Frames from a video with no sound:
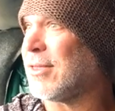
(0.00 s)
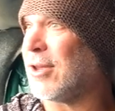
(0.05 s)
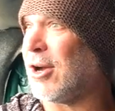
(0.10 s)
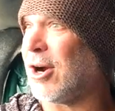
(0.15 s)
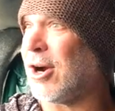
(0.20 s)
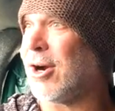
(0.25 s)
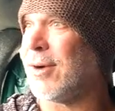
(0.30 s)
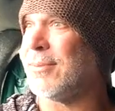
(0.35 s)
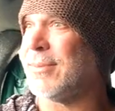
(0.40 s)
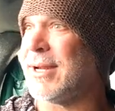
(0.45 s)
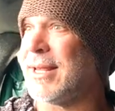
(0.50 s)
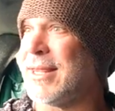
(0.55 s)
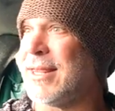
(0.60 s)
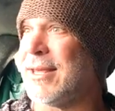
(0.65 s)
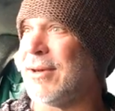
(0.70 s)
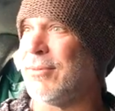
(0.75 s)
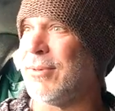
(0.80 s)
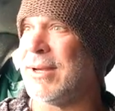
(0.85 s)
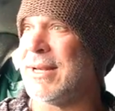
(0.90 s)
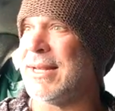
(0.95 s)
The harmony
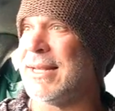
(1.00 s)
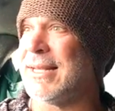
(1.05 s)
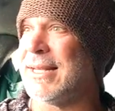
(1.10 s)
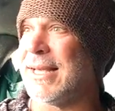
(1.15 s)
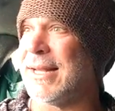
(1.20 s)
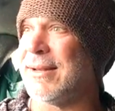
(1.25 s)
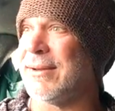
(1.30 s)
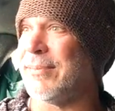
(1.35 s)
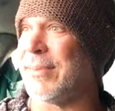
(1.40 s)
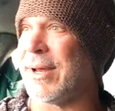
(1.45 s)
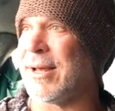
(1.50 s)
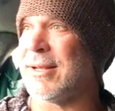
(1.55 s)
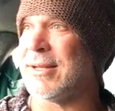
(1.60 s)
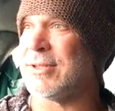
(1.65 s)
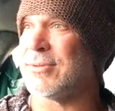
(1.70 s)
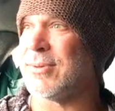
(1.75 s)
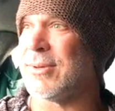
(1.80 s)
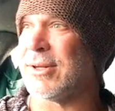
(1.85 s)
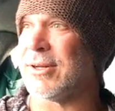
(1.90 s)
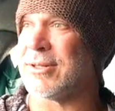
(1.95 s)
that we need to get in
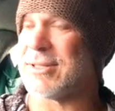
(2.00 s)
balance with